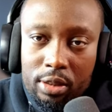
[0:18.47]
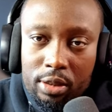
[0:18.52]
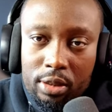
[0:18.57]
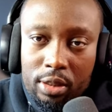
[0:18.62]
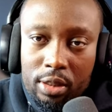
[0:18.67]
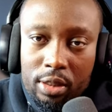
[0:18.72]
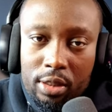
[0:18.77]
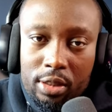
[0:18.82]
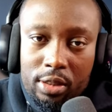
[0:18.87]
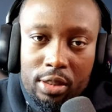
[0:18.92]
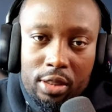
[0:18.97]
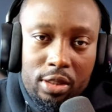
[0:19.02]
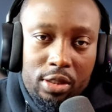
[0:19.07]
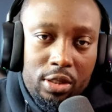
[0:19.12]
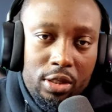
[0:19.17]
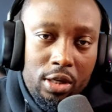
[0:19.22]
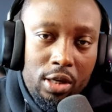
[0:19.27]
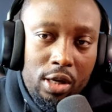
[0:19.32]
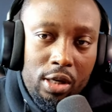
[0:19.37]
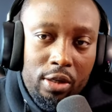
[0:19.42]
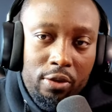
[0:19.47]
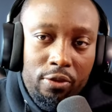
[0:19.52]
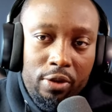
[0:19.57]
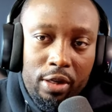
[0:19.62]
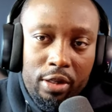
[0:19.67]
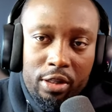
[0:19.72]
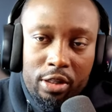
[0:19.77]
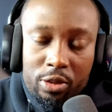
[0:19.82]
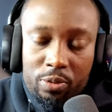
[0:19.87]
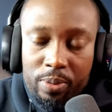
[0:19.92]
the CitizenCon
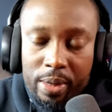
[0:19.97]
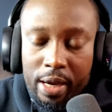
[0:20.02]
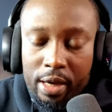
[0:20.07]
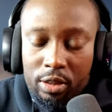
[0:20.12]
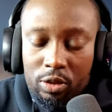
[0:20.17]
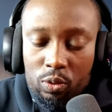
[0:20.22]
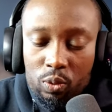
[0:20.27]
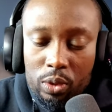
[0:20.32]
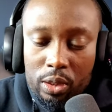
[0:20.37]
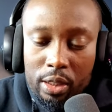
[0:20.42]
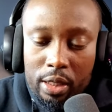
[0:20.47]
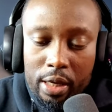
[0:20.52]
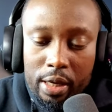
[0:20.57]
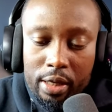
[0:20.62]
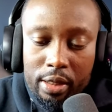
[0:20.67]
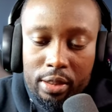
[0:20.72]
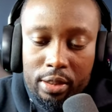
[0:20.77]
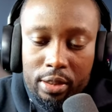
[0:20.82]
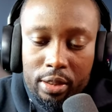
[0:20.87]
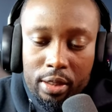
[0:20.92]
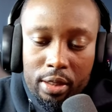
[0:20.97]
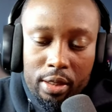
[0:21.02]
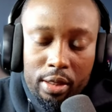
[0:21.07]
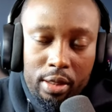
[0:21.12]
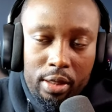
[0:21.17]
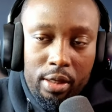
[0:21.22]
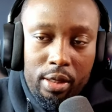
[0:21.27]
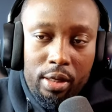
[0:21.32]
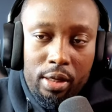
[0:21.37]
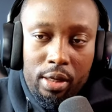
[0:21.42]
event this past weekend,
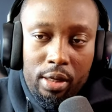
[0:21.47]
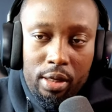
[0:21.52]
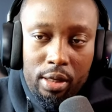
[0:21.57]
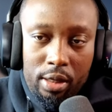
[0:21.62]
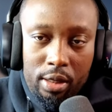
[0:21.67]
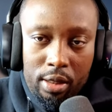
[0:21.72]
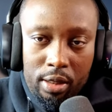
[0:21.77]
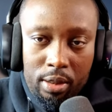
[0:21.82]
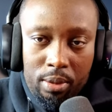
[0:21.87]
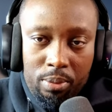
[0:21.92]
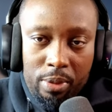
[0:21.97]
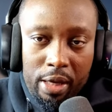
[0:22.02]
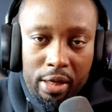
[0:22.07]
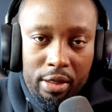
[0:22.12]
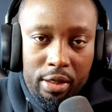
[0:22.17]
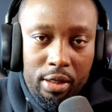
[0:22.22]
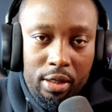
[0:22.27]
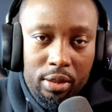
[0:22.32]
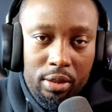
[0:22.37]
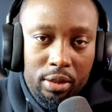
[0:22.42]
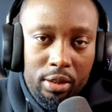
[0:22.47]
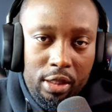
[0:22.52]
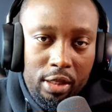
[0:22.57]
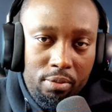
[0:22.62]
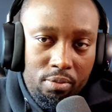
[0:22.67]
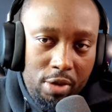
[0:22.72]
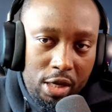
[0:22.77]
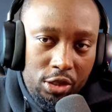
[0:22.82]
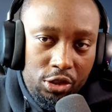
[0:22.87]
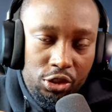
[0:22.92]
um, and the
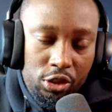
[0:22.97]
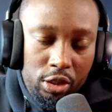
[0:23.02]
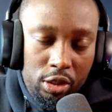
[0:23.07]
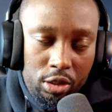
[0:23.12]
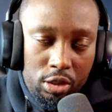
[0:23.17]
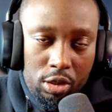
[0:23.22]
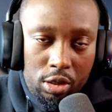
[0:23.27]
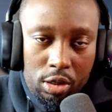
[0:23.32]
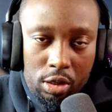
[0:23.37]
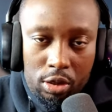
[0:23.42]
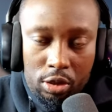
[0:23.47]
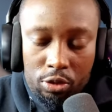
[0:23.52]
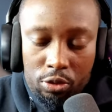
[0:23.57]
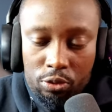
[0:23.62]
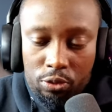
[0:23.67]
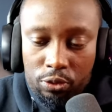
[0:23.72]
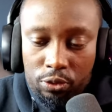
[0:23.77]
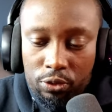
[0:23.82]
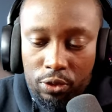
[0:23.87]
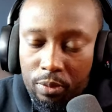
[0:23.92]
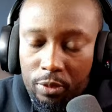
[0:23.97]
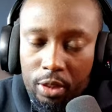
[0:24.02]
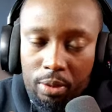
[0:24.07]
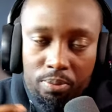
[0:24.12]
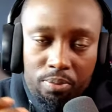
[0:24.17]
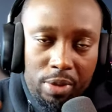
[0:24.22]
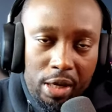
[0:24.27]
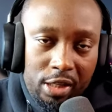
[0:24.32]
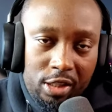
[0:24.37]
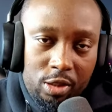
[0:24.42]
mention of
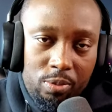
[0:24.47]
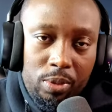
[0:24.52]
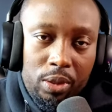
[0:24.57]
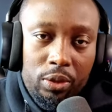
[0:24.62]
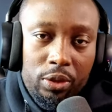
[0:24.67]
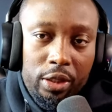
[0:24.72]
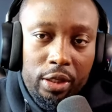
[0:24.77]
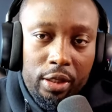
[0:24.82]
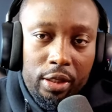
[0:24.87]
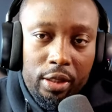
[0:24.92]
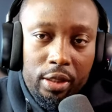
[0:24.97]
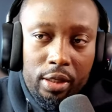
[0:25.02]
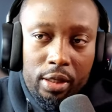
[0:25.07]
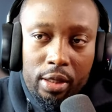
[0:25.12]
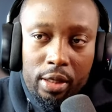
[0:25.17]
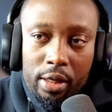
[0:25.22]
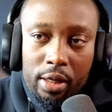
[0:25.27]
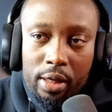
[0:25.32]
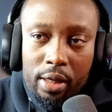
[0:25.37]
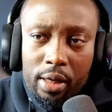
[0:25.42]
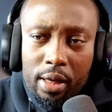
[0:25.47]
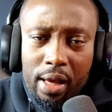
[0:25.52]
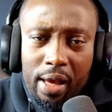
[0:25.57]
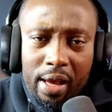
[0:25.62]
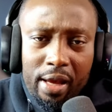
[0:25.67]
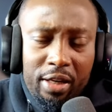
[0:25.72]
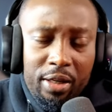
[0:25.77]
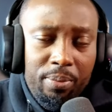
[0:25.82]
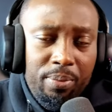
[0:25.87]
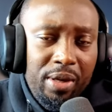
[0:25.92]
base building
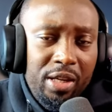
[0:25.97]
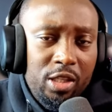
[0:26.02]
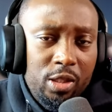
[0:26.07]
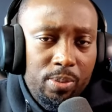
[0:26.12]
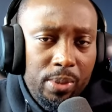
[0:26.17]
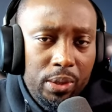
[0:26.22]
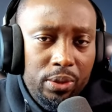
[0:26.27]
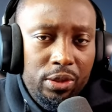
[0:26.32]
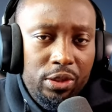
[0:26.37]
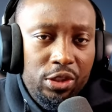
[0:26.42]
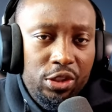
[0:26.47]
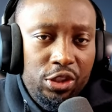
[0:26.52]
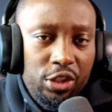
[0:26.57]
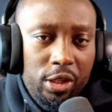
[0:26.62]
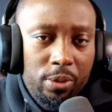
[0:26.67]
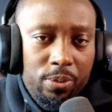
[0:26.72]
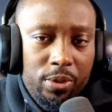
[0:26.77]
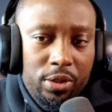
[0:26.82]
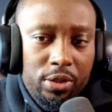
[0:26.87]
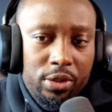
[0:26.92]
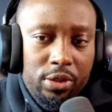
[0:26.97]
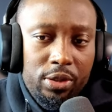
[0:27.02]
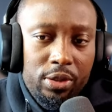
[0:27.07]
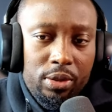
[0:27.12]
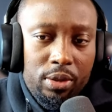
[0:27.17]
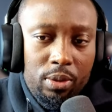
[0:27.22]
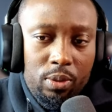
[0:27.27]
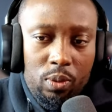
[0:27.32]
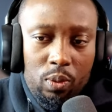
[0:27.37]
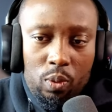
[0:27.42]
and the base building ships,
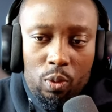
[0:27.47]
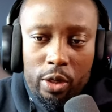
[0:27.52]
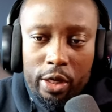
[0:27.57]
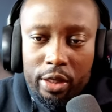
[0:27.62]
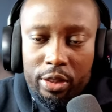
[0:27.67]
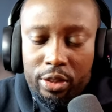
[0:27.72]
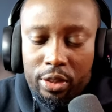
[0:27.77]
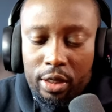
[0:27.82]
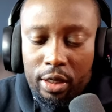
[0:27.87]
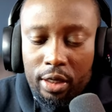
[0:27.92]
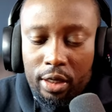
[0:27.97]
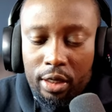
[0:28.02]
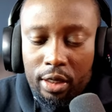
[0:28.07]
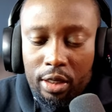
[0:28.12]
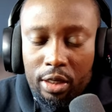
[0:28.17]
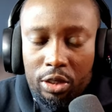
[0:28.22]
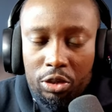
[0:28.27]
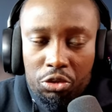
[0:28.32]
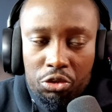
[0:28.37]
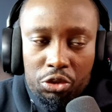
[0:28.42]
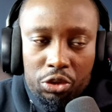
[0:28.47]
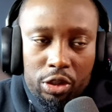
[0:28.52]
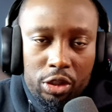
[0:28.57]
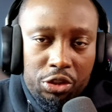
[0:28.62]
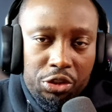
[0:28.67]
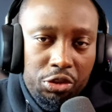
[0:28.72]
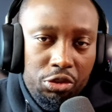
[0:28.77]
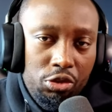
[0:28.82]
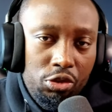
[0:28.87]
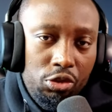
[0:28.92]
with uh, an
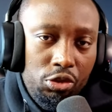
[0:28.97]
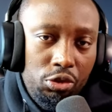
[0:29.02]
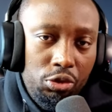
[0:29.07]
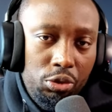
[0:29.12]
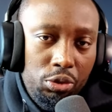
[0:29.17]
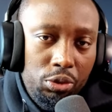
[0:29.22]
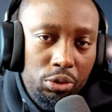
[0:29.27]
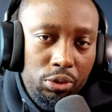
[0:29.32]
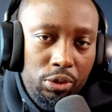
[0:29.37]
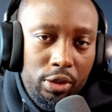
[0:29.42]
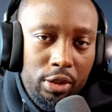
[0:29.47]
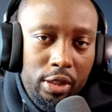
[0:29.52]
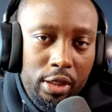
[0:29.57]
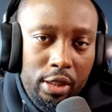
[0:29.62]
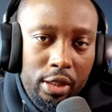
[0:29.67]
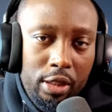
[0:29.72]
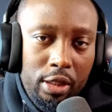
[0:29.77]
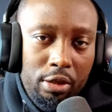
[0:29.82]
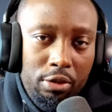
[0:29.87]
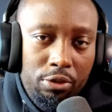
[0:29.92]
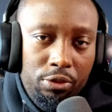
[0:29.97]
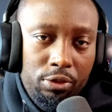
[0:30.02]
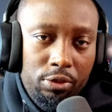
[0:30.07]
introduction to the